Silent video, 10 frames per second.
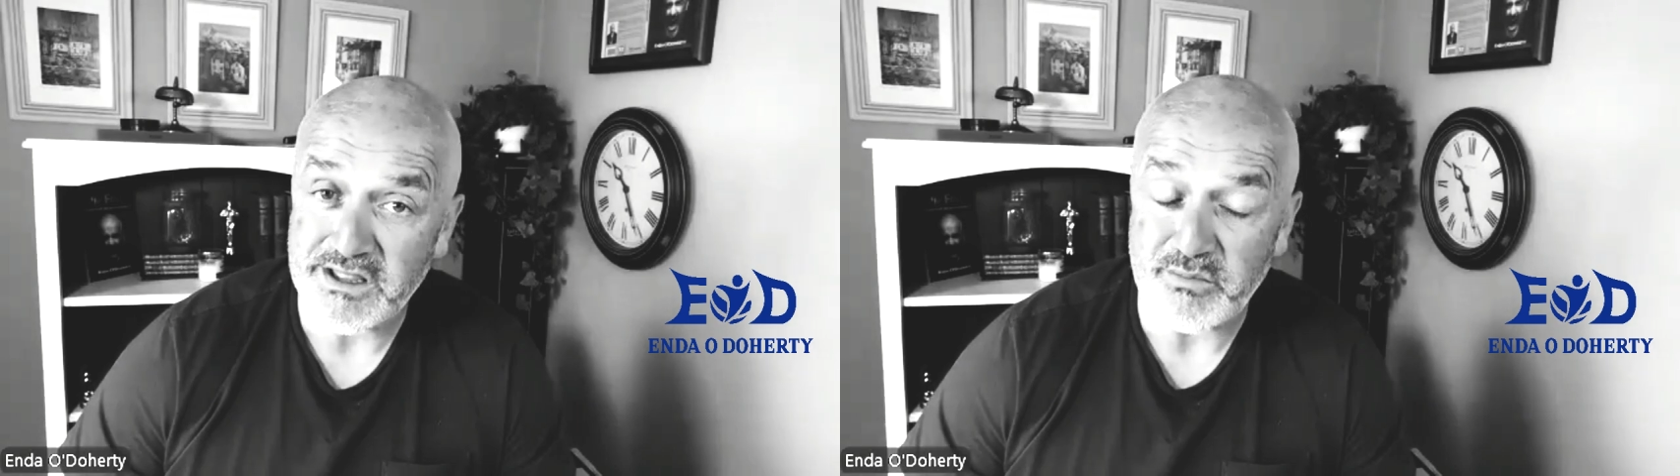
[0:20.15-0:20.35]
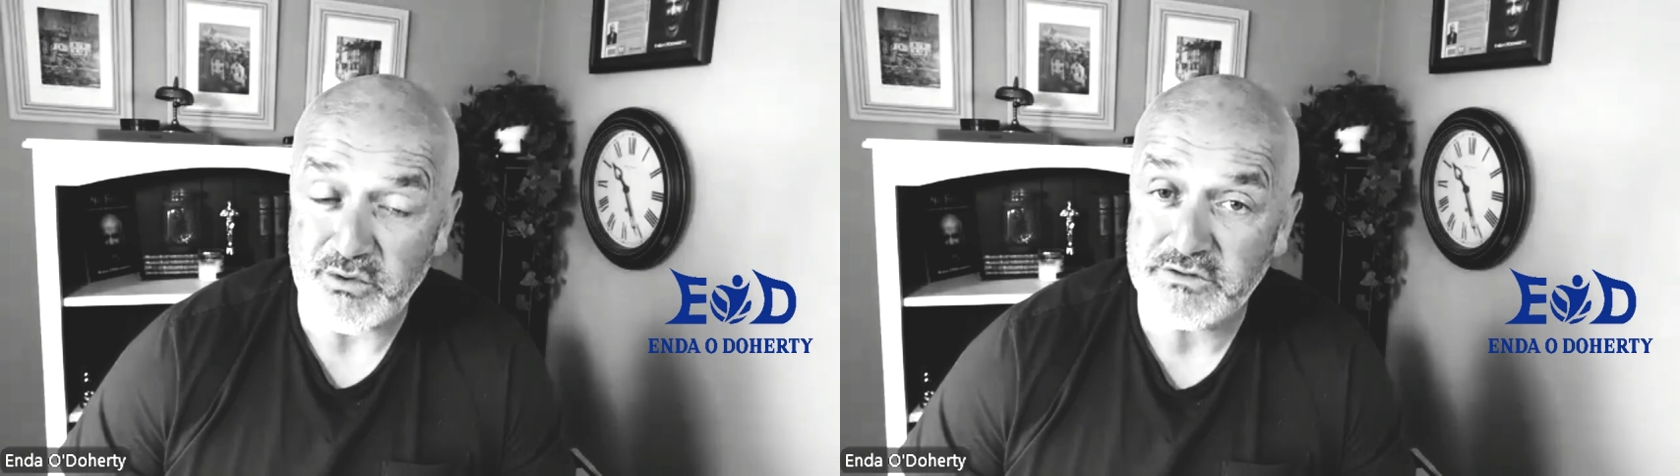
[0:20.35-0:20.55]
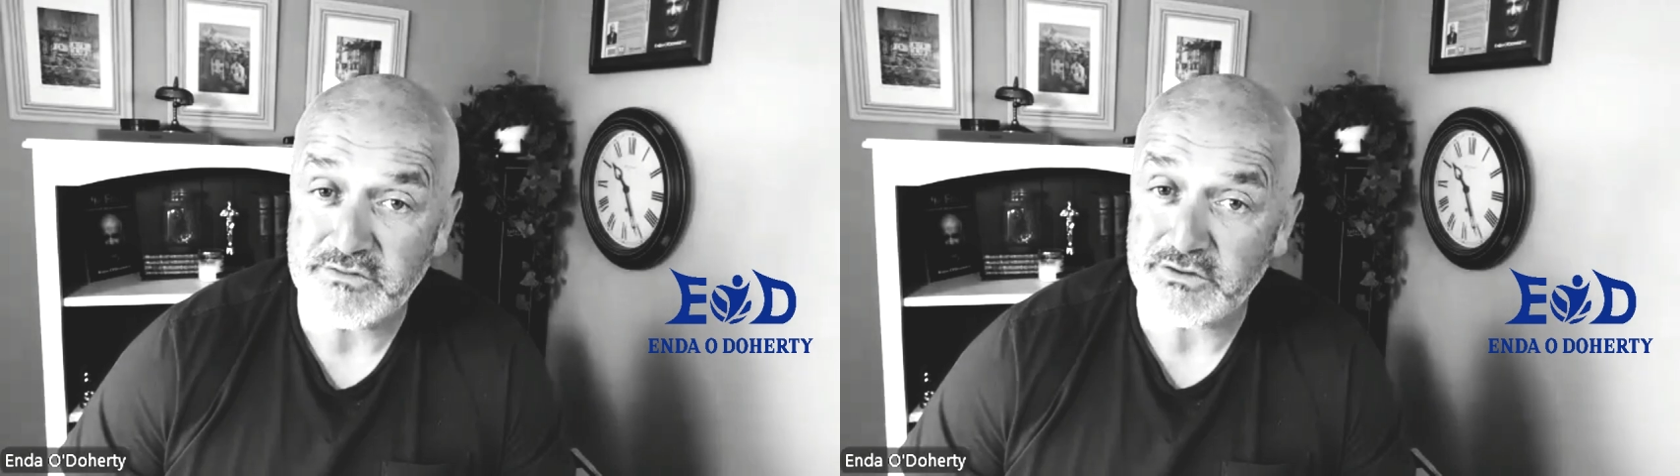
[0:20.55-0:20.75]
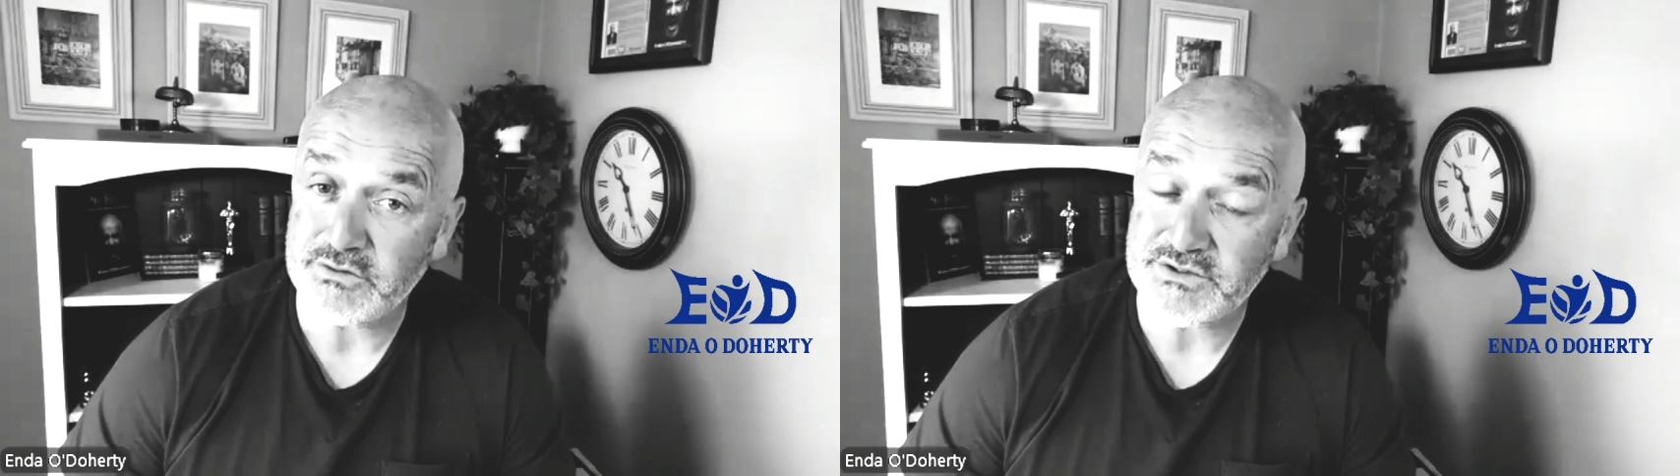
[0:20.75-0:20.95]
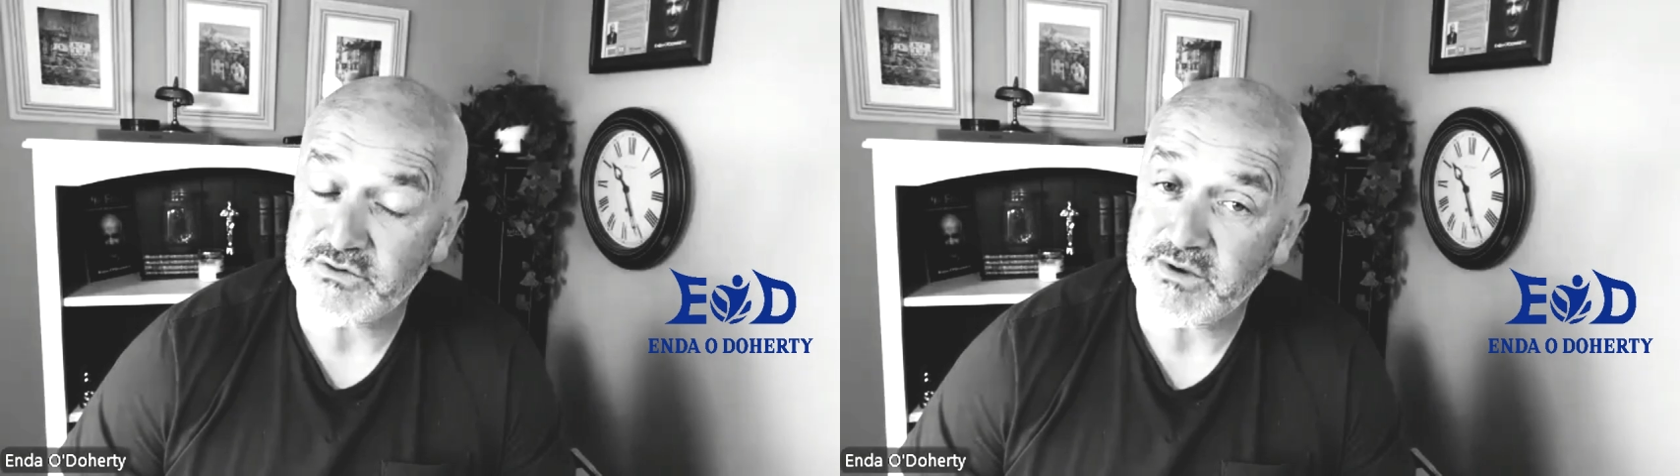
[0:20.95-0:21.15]
and both of
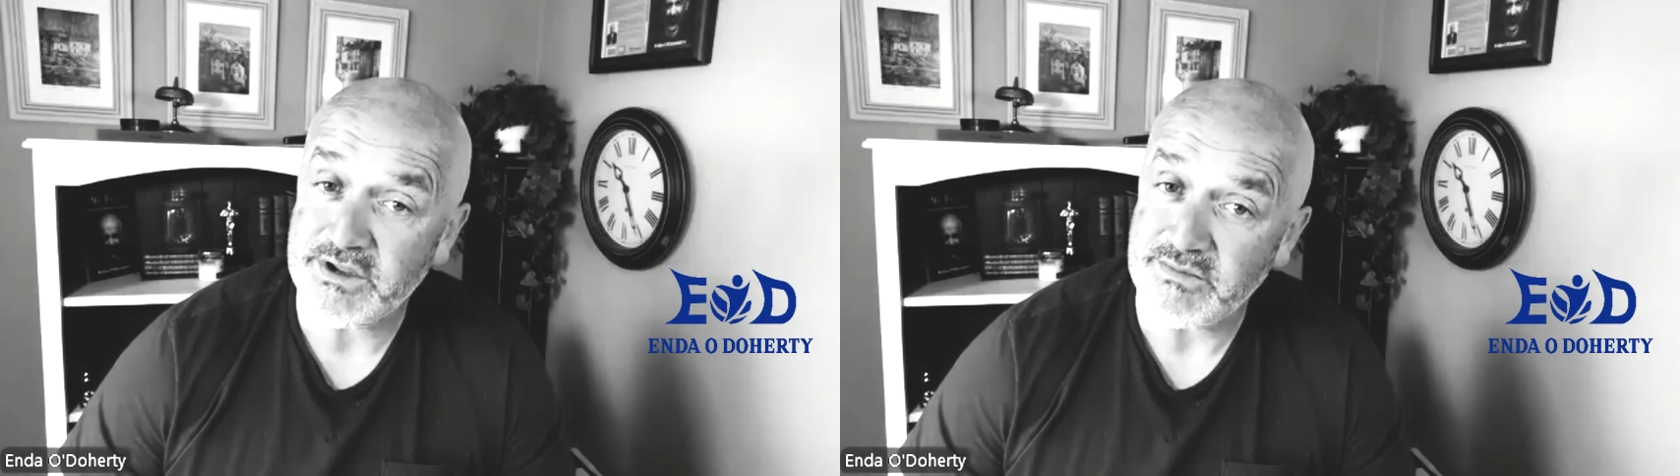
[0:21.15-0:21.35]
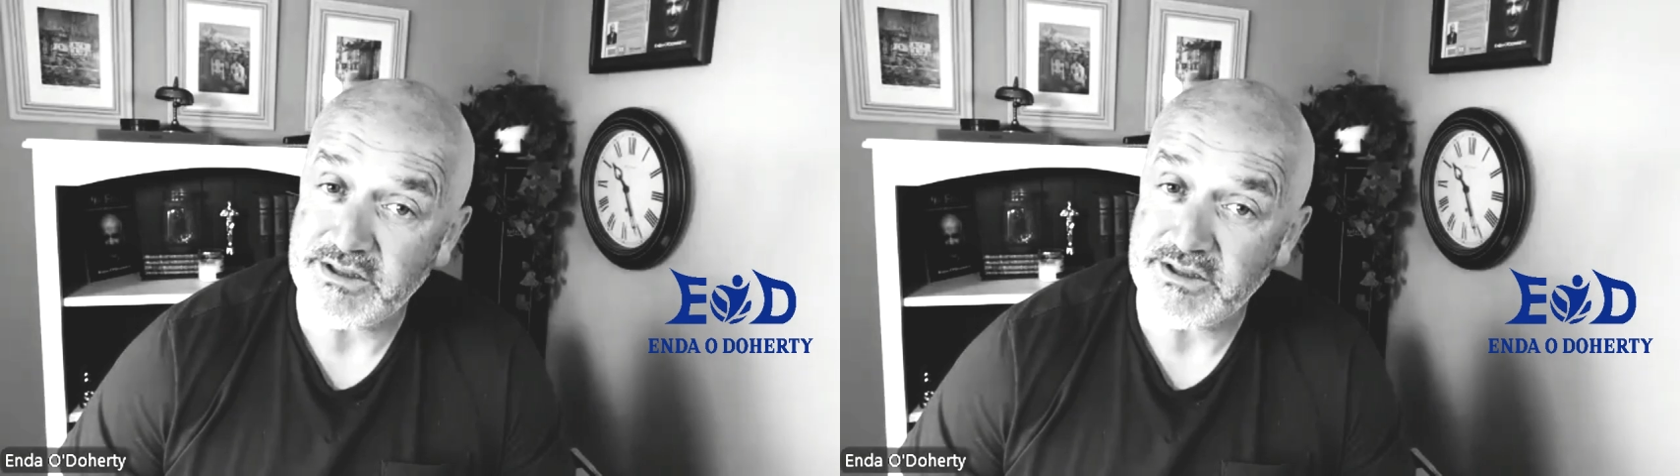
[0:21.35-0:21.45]
those remind